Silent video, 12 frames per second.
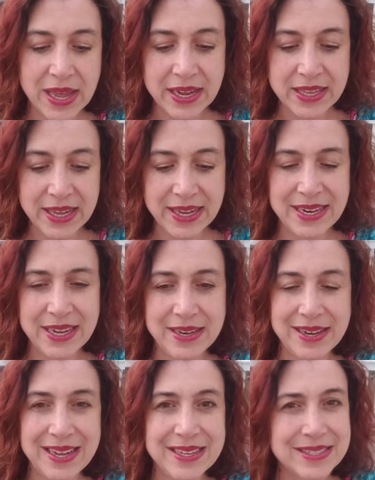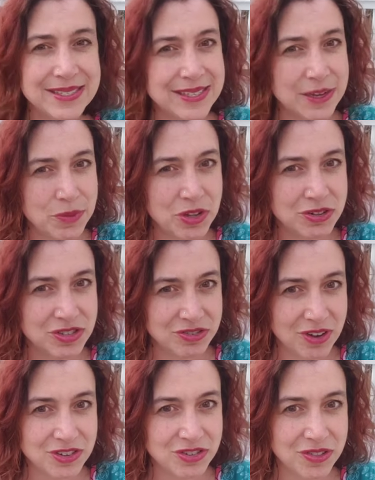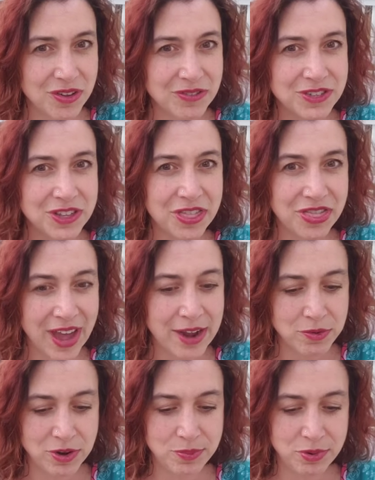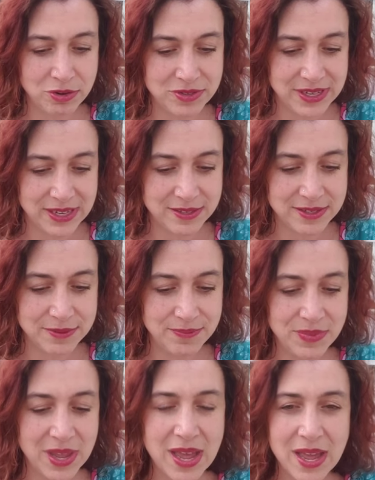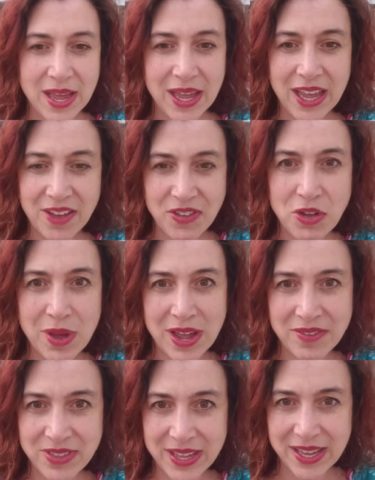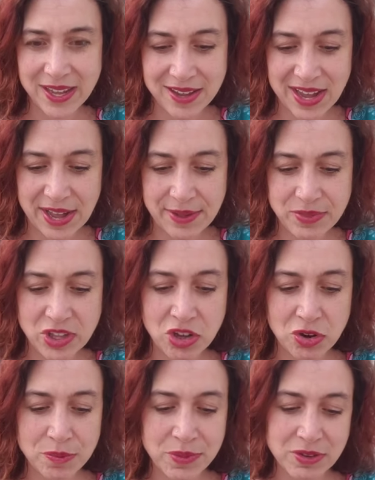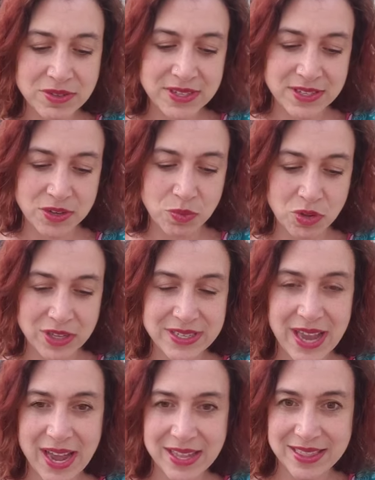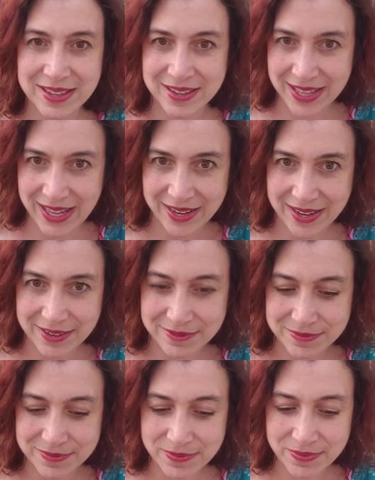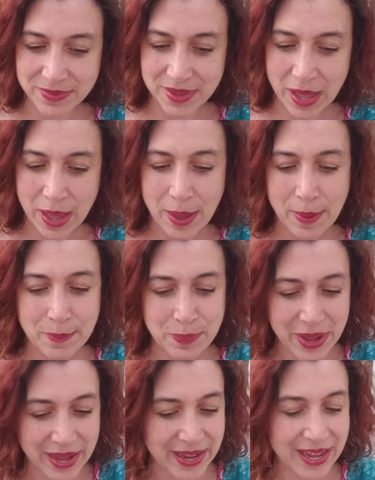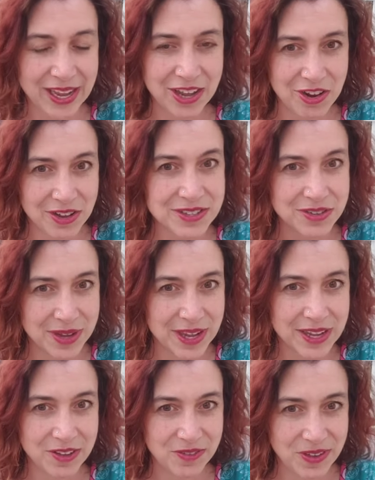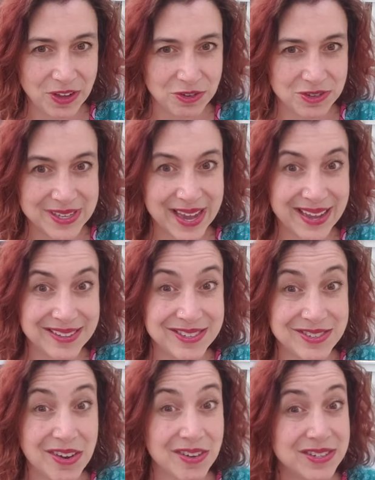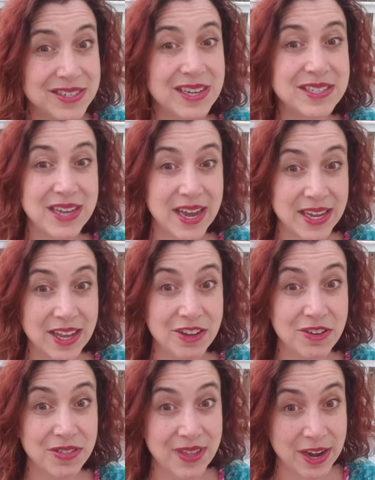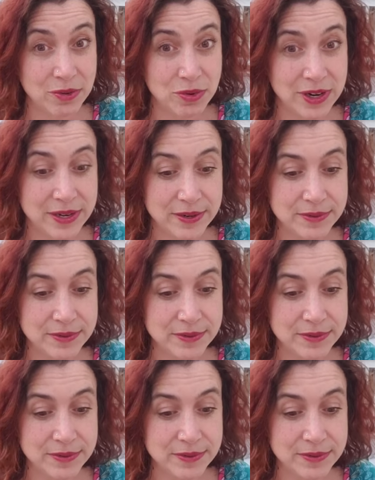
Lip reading: Gliadin is similar in structure, though, to thyroid proteins. If you have leaky gut, your immune system will attack the gliadin, but it can also get confused and start attacking your thyroid.